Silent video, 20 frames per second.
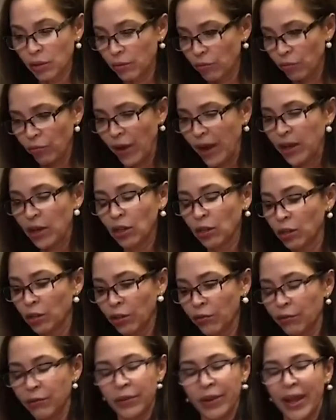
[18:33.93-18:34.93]

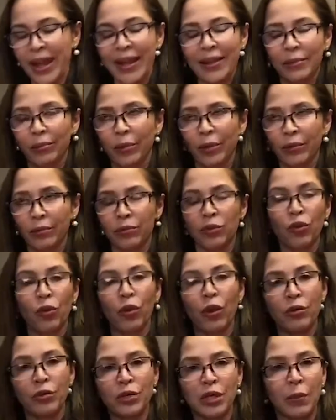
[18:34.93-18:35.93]
regular
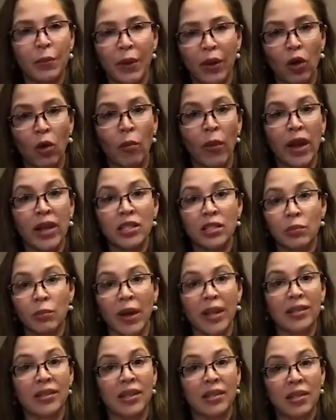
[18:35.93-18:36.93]
neurotypical
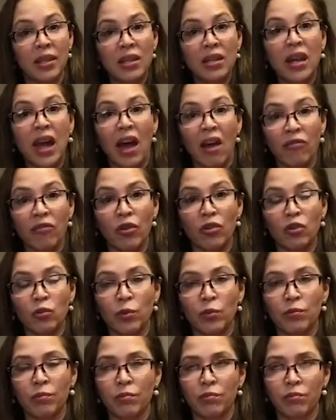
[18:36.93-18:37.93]
mice that didn't have those
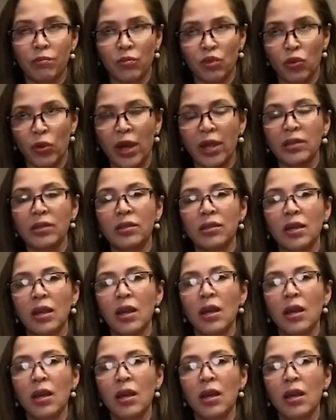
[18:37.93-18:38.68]
traits,